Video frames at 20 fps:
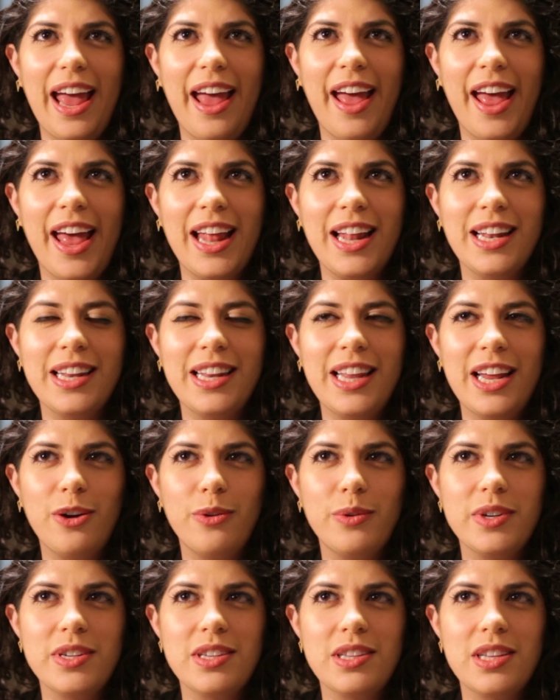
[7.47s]
And
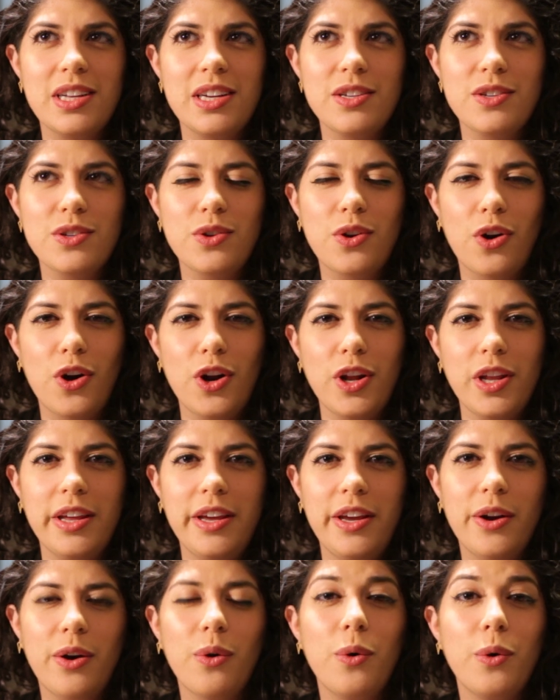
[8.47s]
there was this girl a
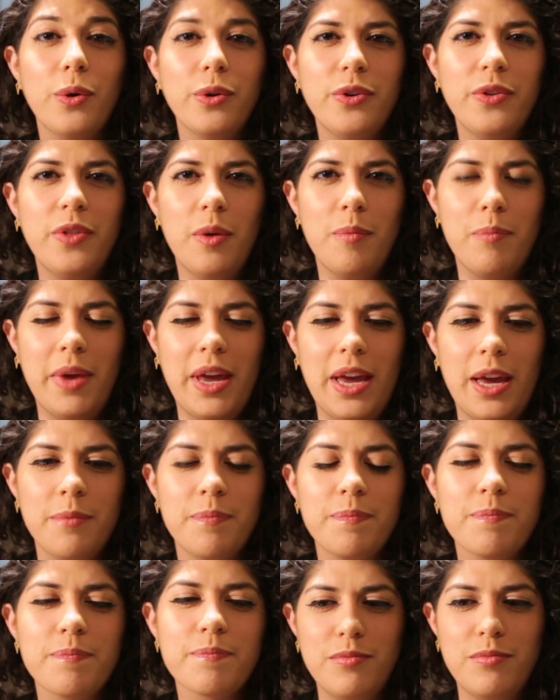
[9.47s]
year older than me.